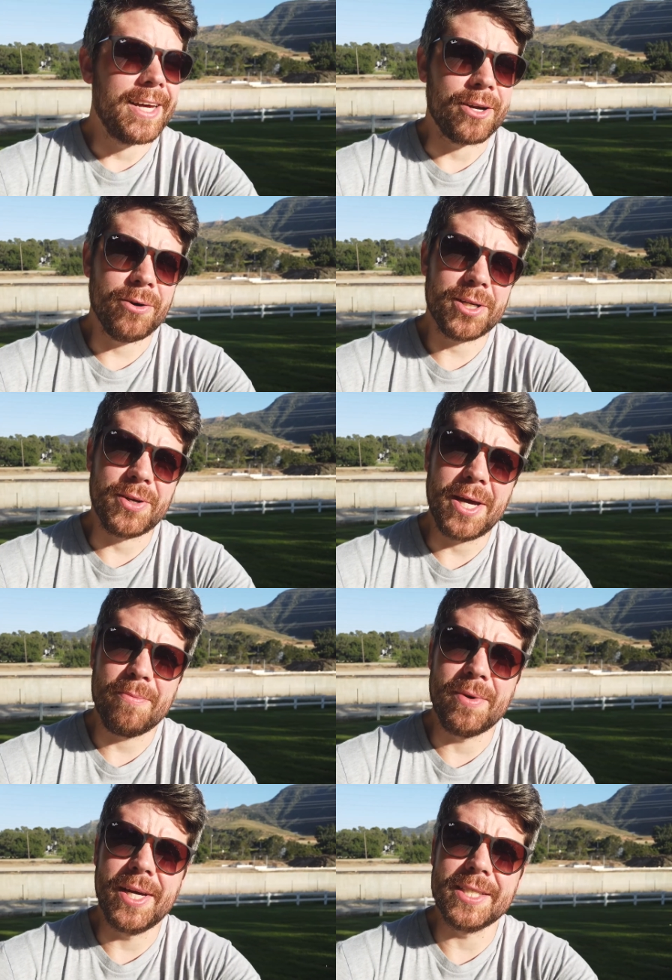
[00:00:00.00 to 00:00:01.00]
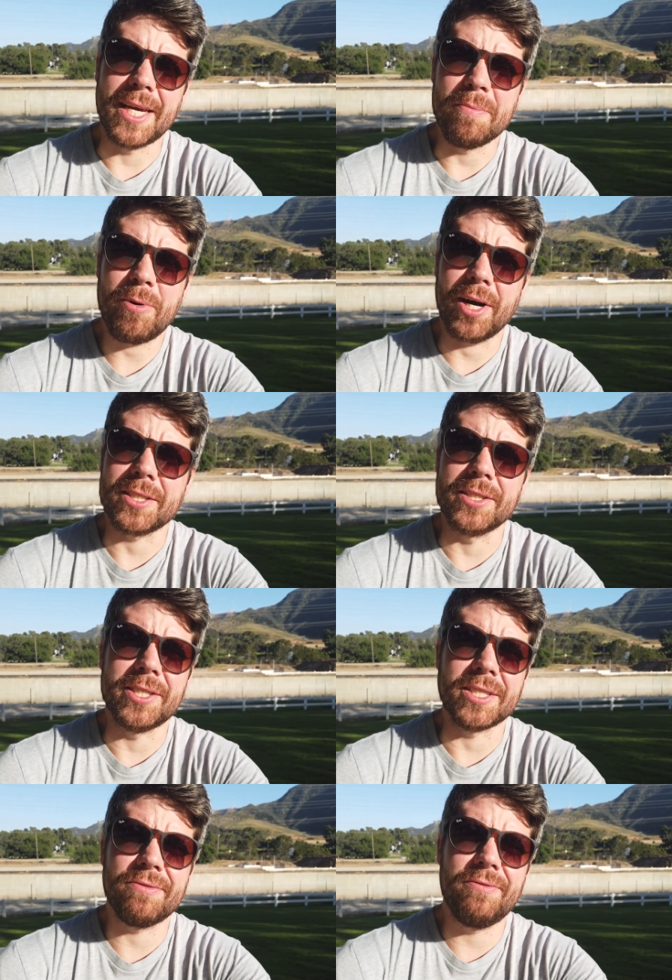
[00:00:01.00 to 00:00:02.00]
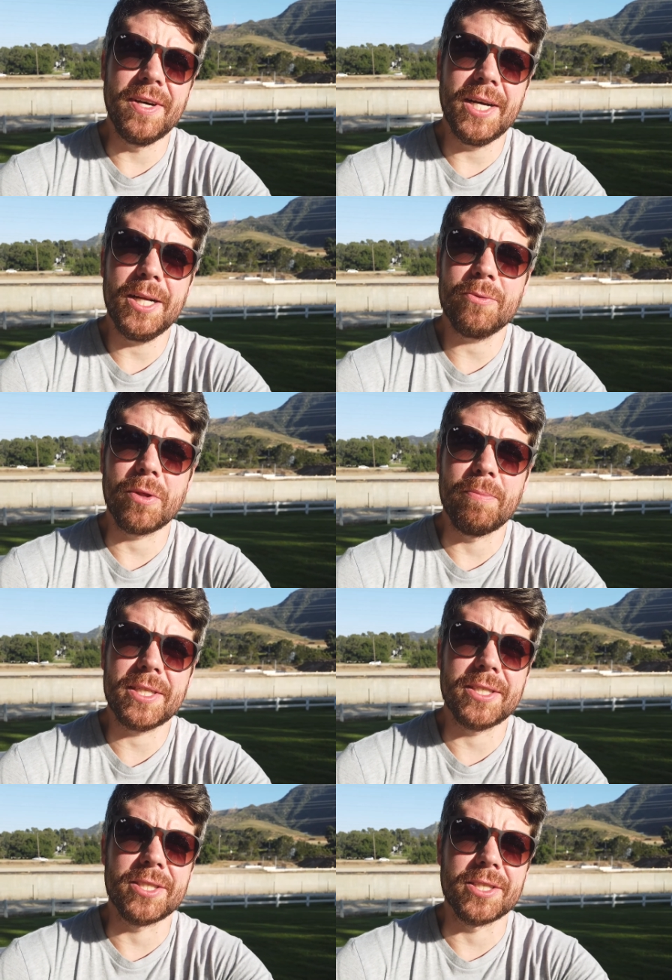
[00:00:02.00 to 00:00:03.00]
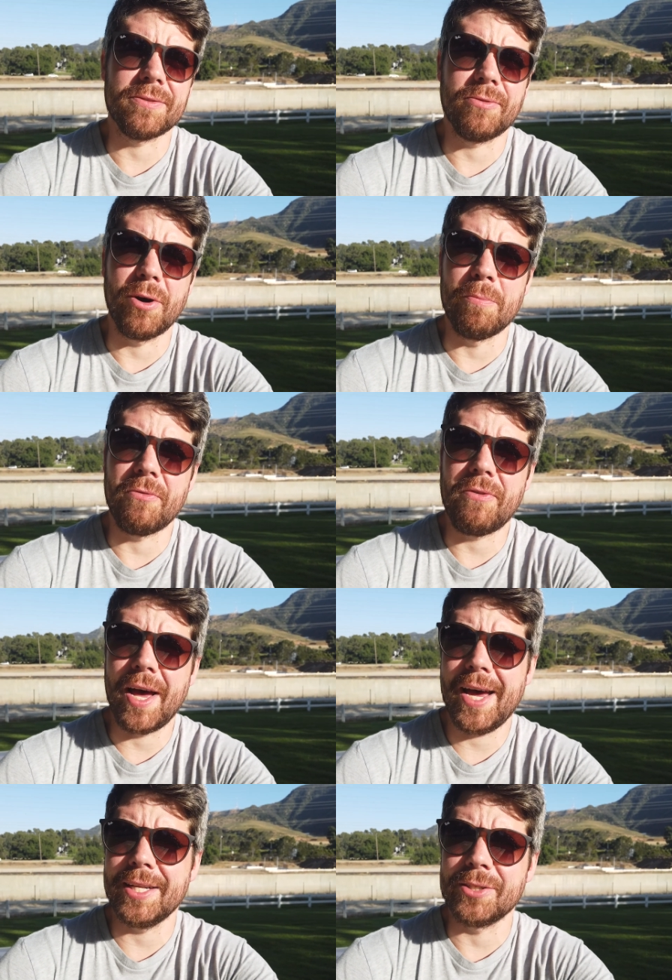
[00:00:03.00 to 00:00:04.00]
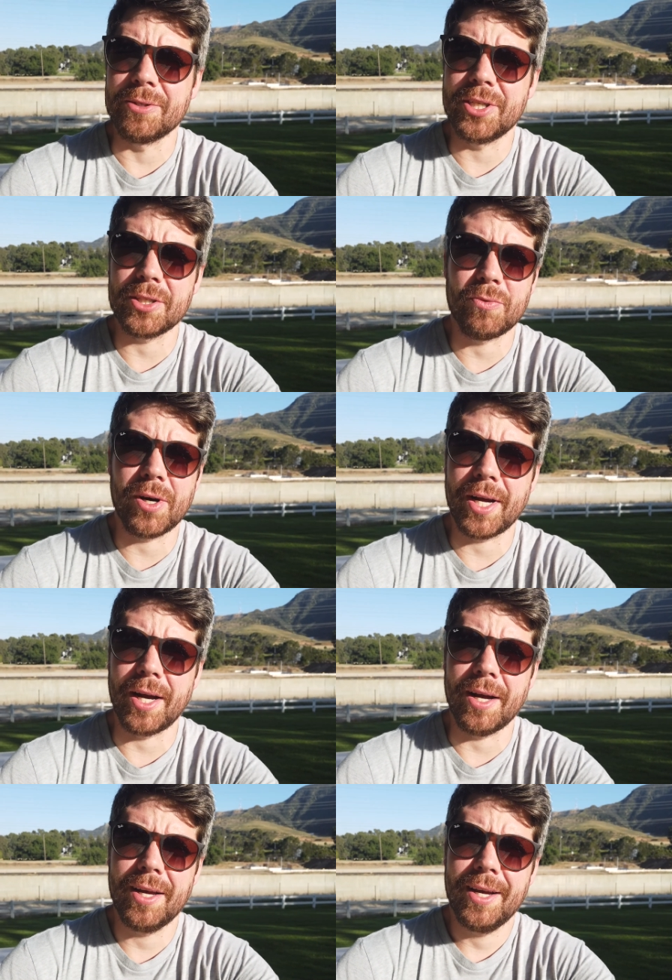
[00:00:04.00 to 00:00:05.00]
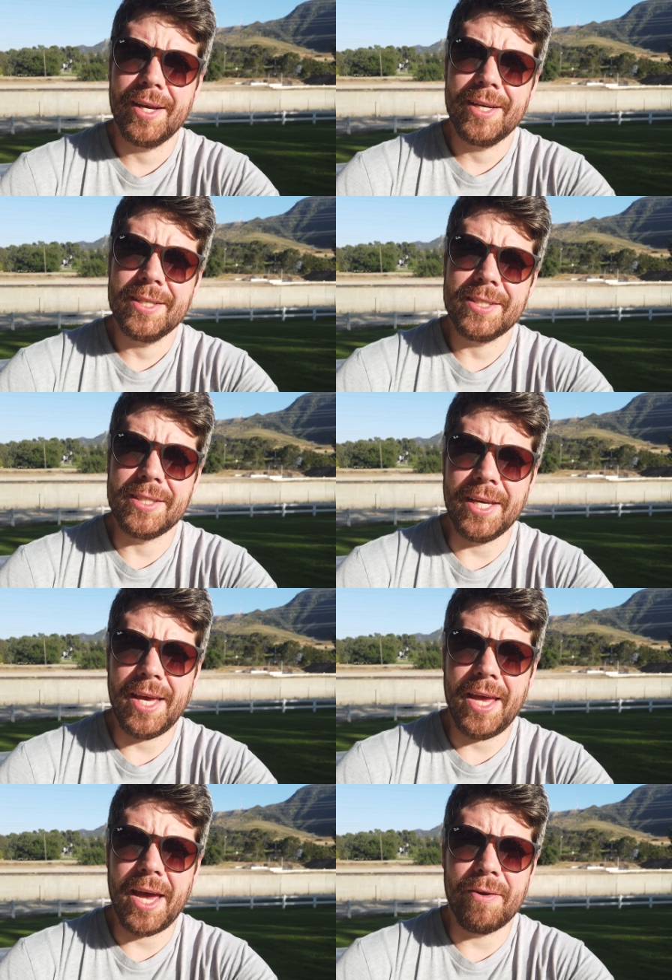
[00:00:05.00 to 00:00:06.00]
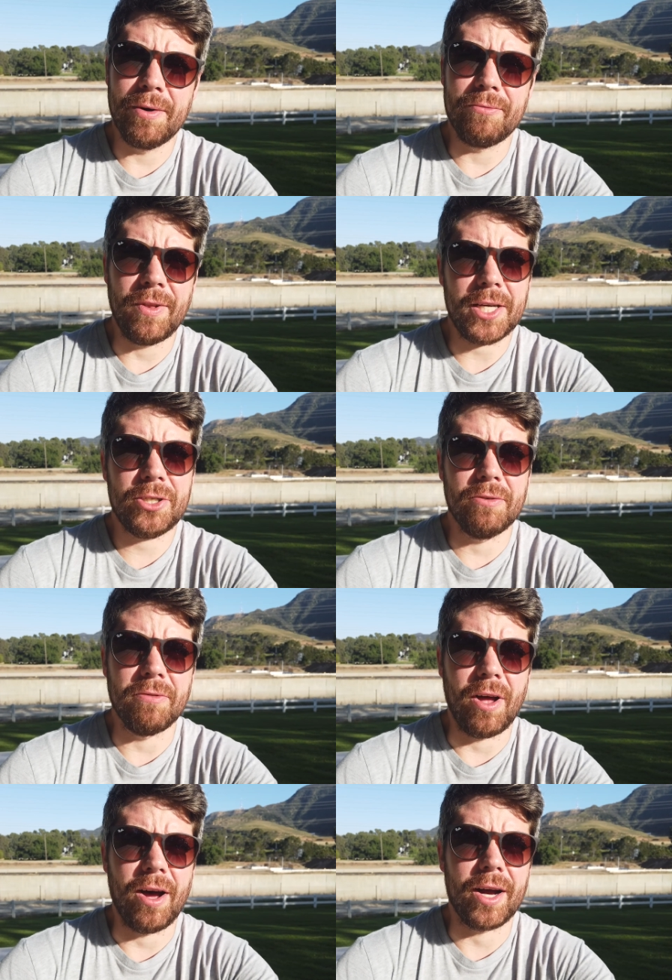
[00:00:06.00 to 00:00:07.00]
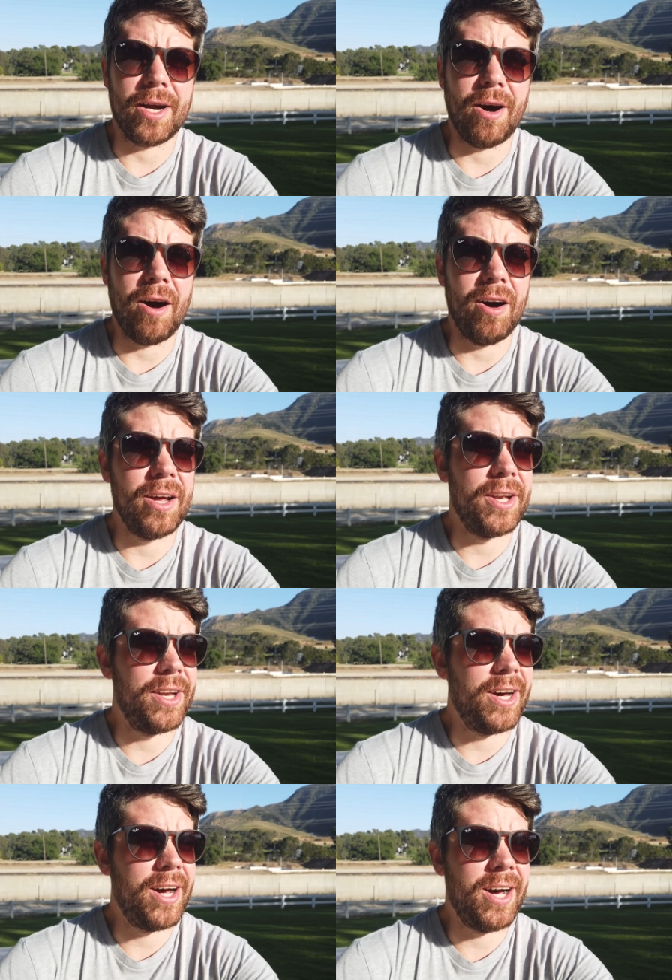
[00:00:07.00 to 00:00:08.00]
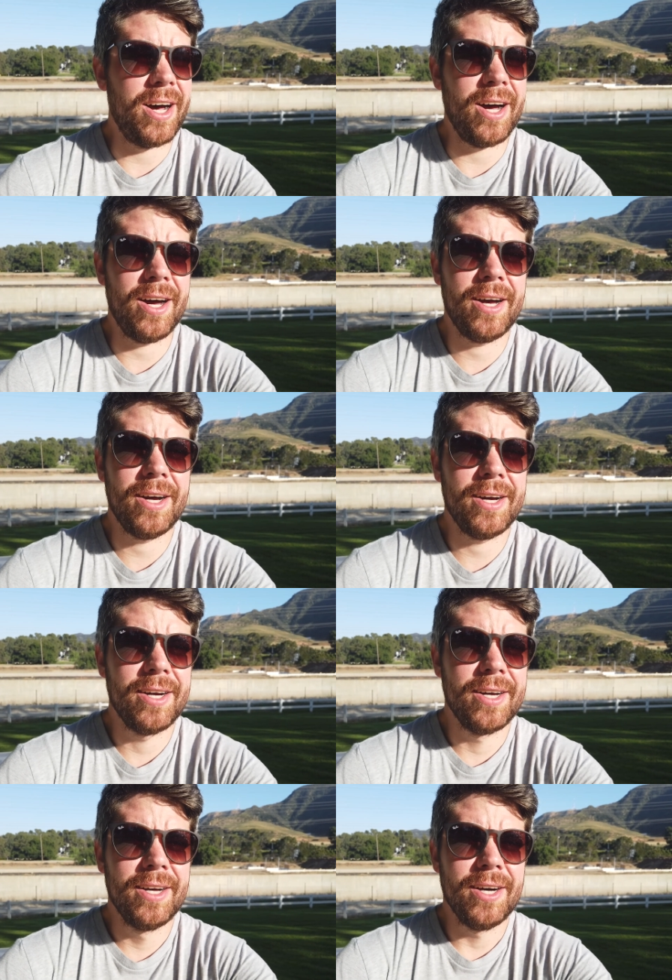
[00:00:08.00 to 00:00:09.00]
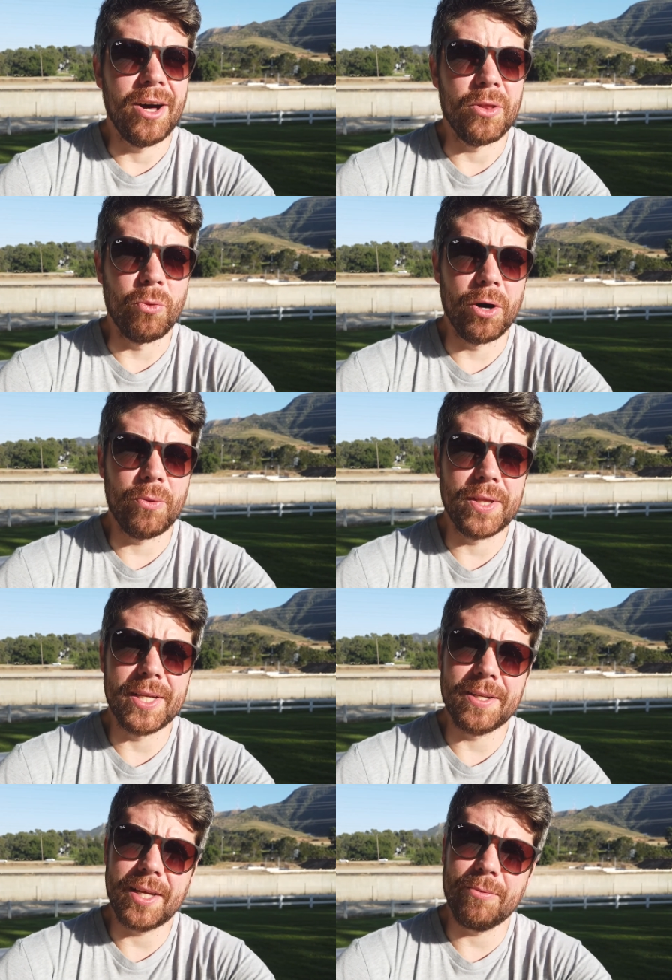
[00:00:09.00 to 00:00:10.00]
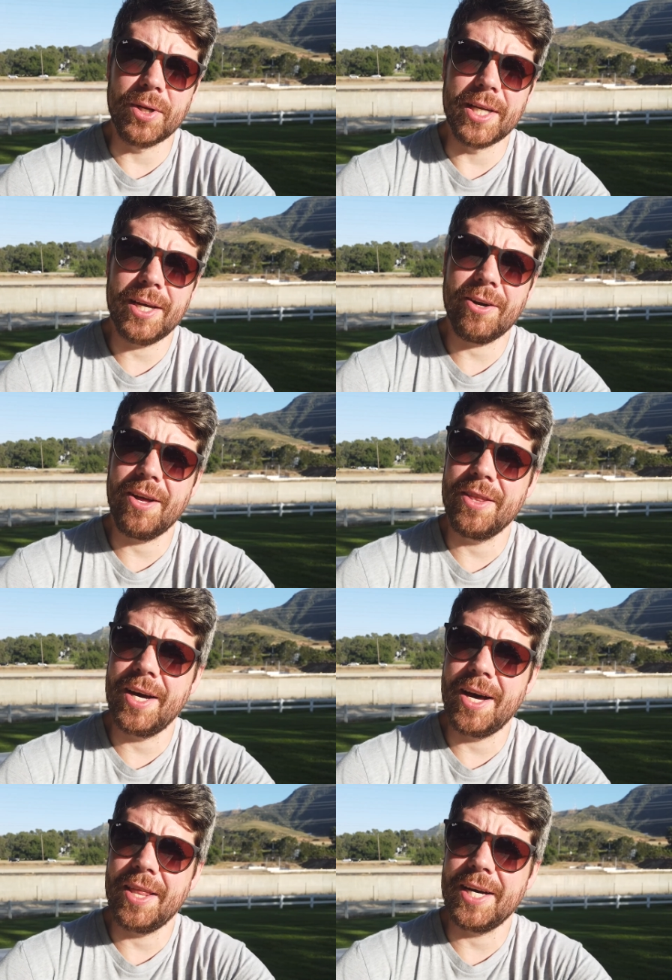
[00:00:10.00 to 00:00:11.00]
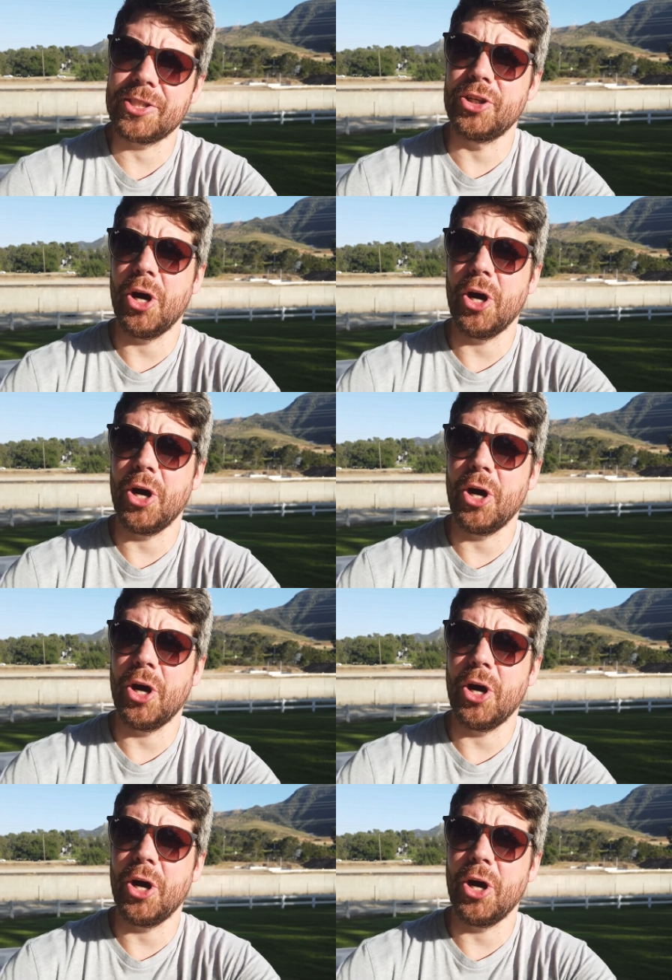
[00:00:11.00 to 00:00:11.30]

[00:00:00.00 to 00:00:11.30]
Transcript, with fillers: and according to him, his inbox is just filled with messages from fans who just want to see a reflection vlog on uh, on the work we did, that we did on uh, that